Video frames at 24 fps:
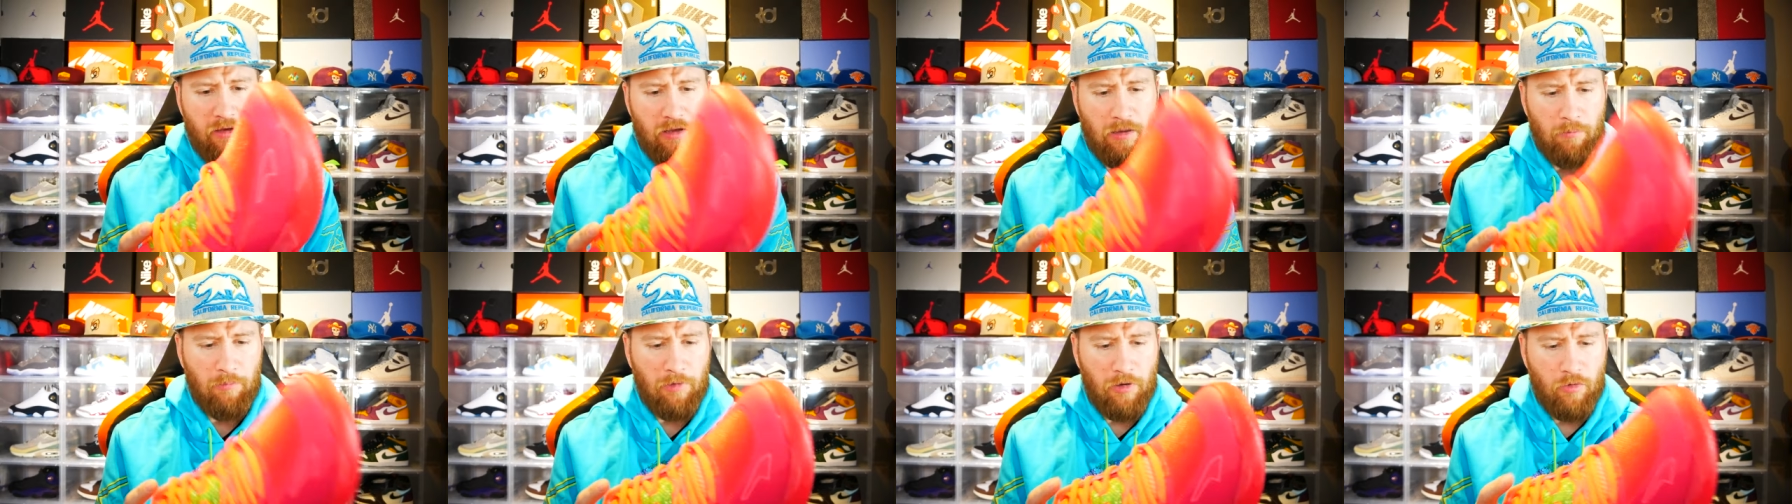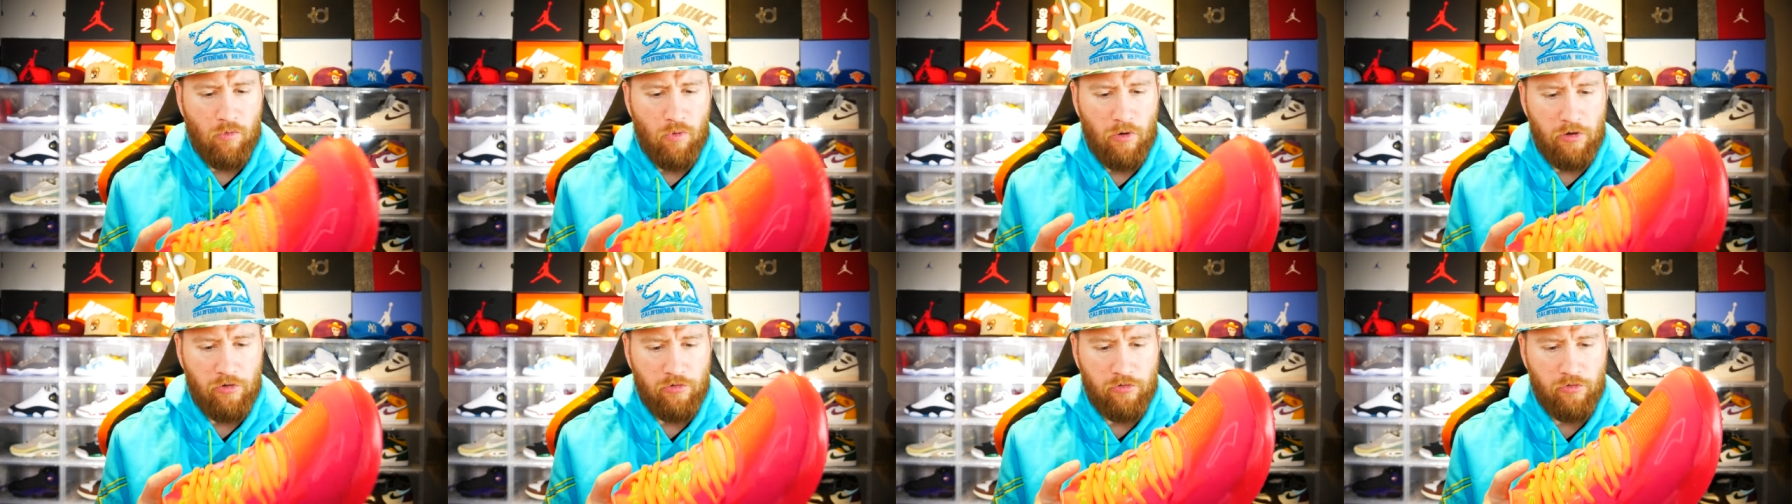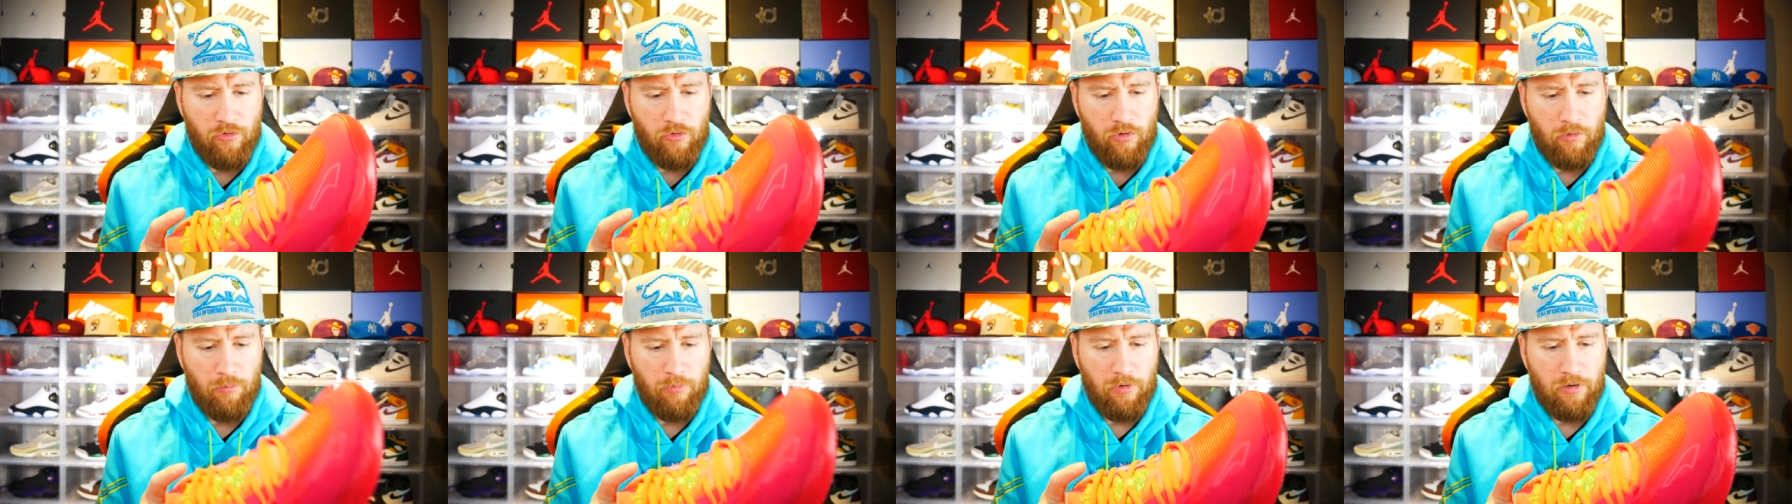I'm not quite
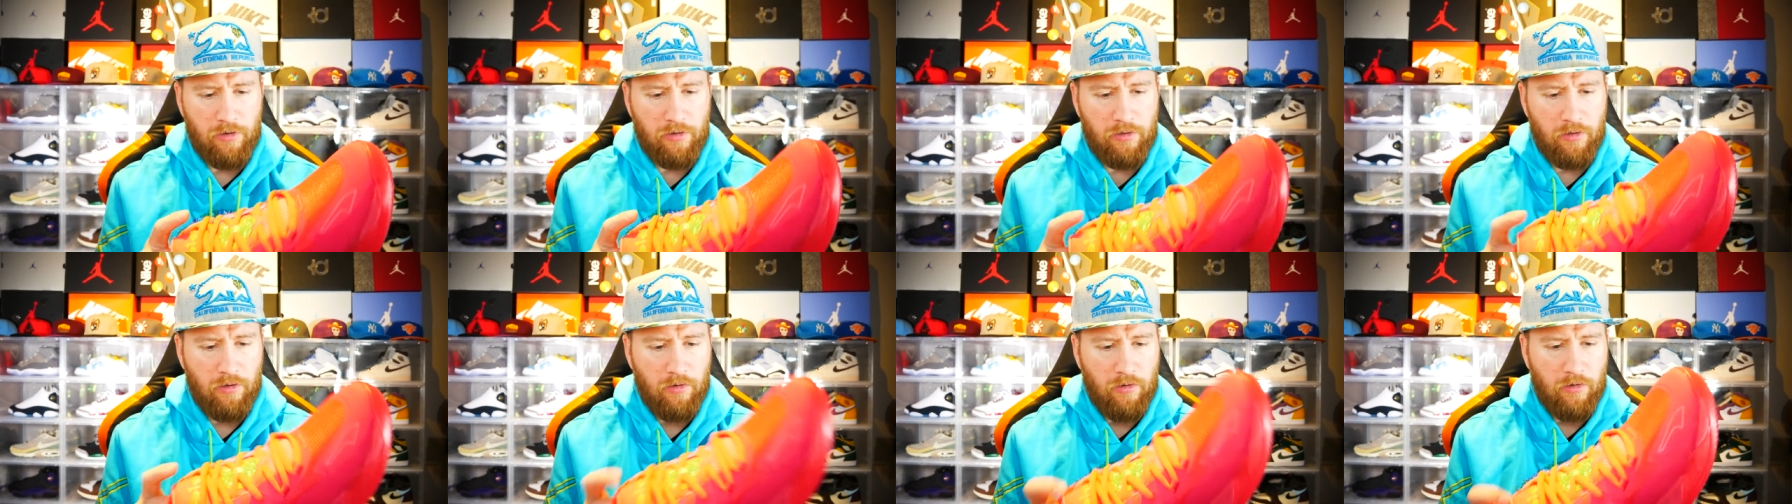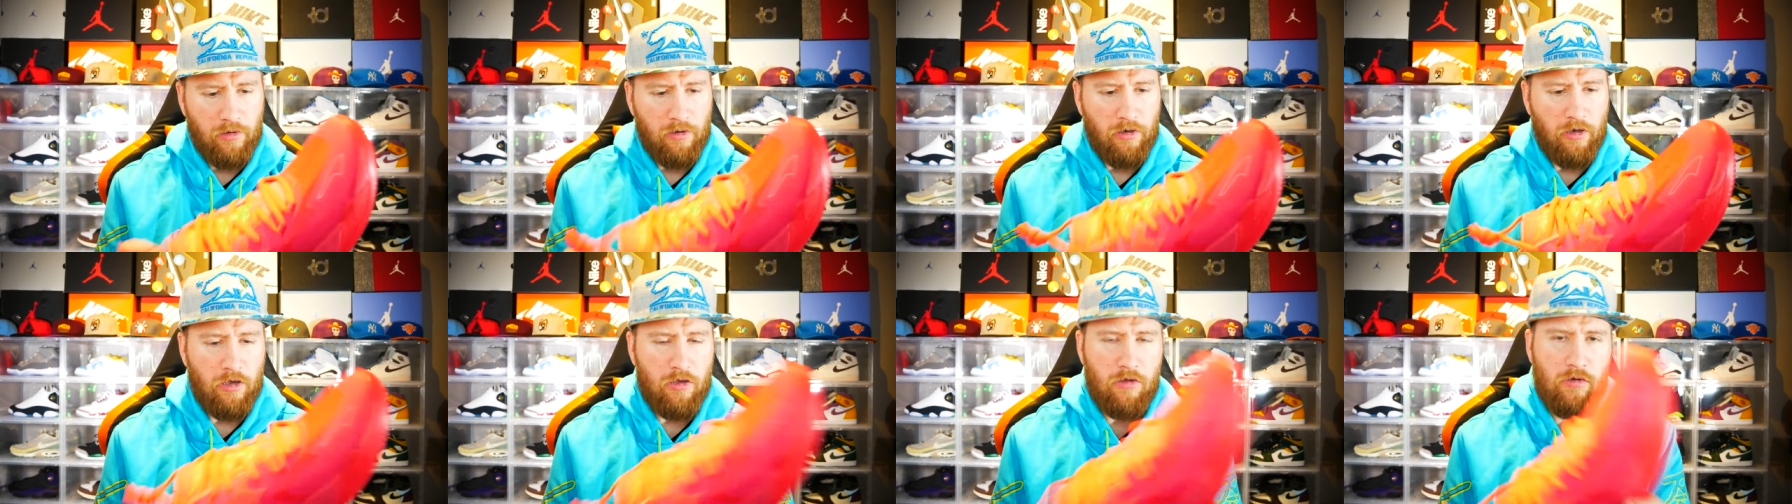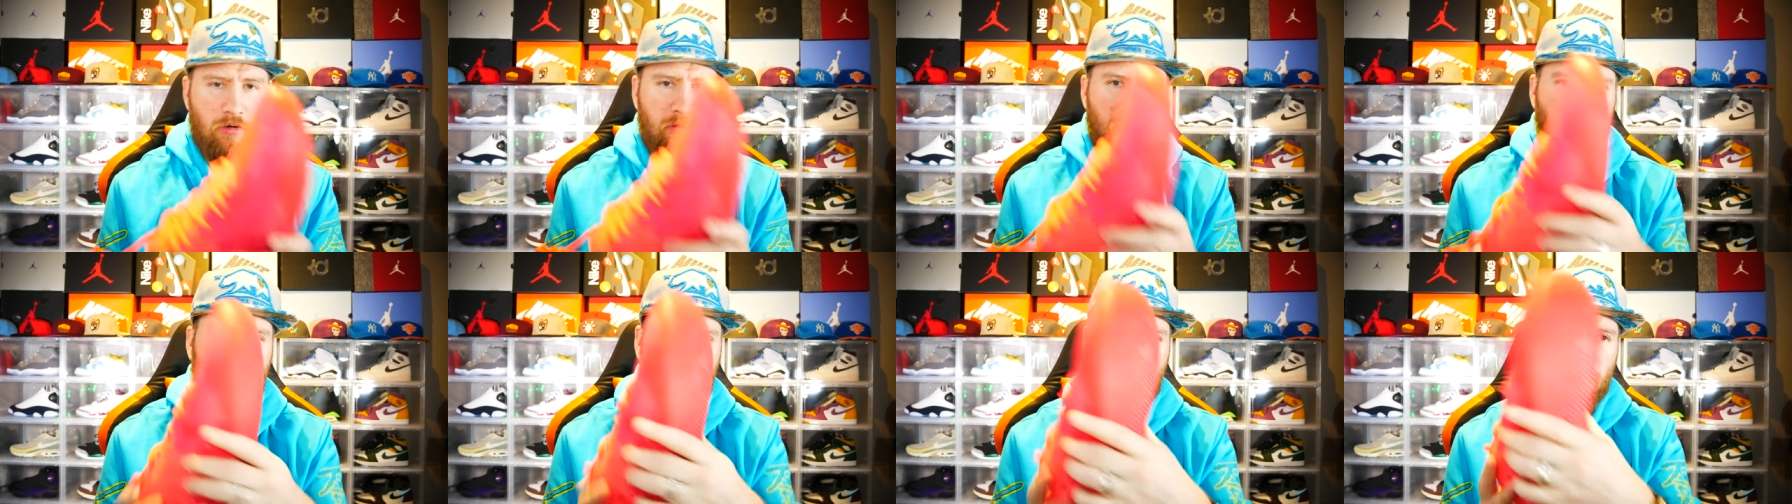sure, but uh, you
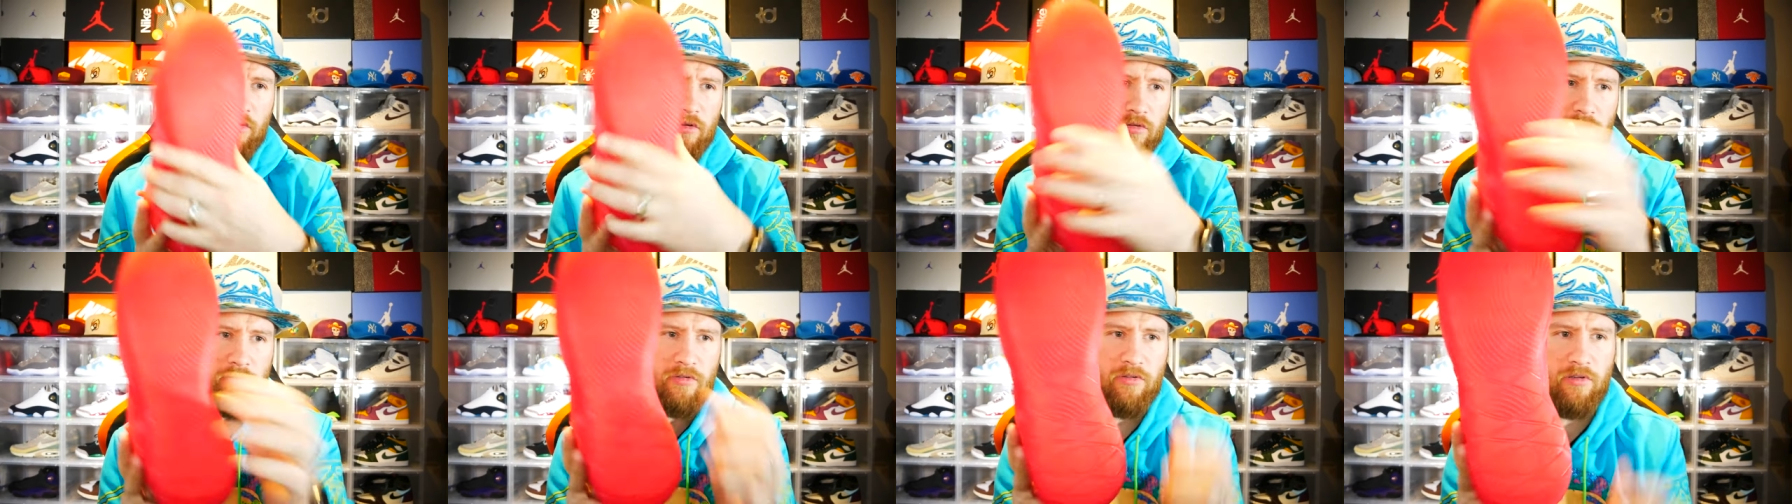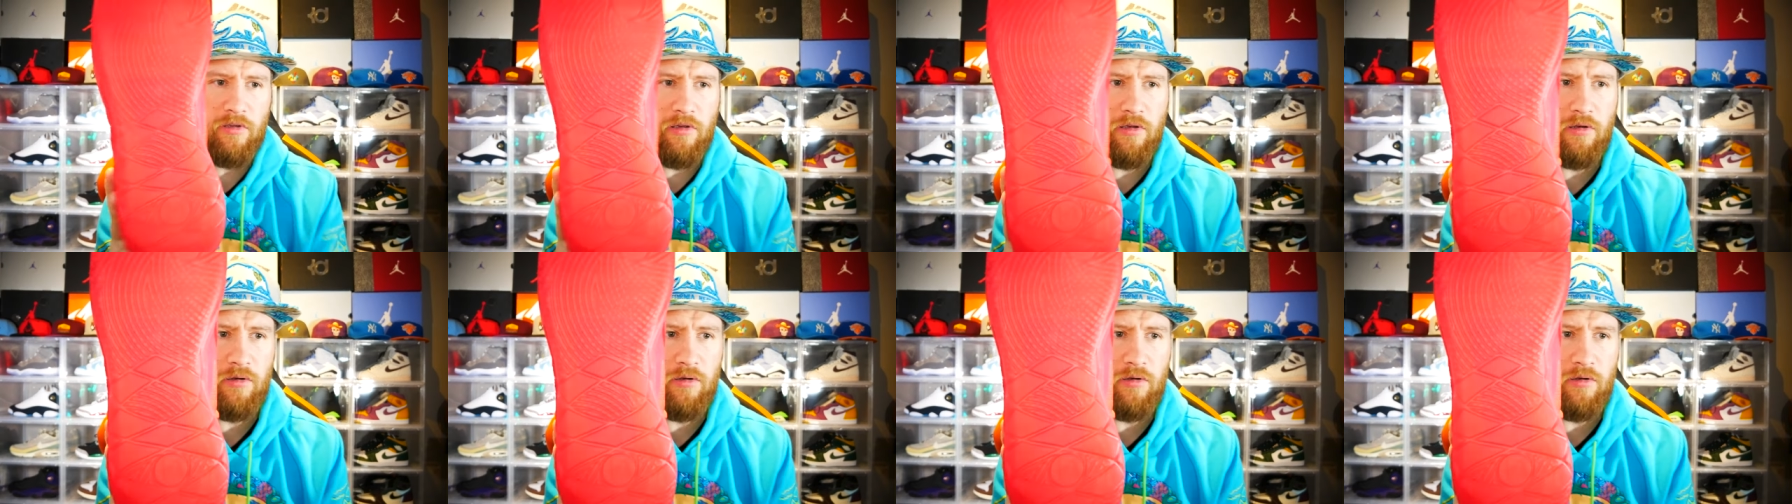could definitely see